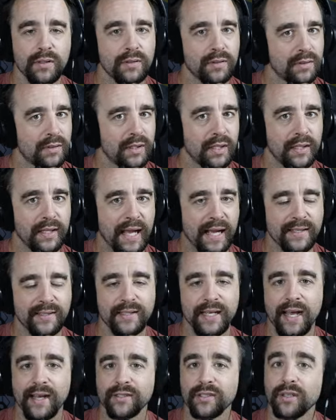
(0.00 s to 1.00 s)
that
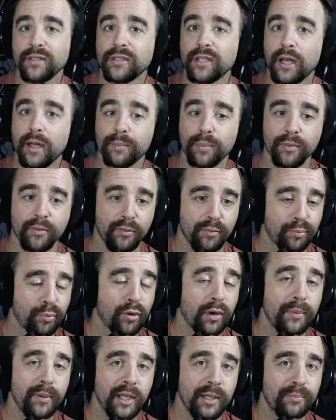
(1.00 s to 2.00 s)
stacks on top of
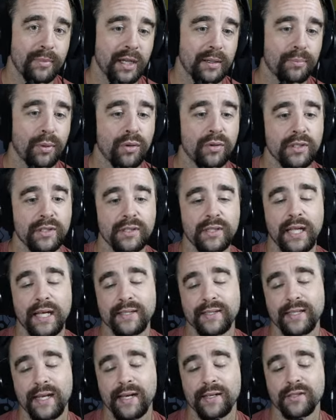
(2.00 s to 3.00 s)
premium mech bonus, that
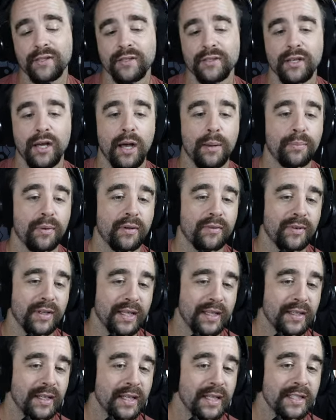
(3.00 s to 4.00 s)
stacks on top of a
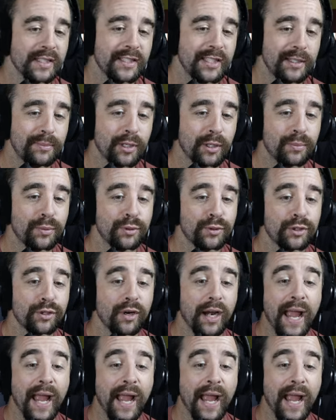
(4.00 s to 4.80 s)
C-bill booster.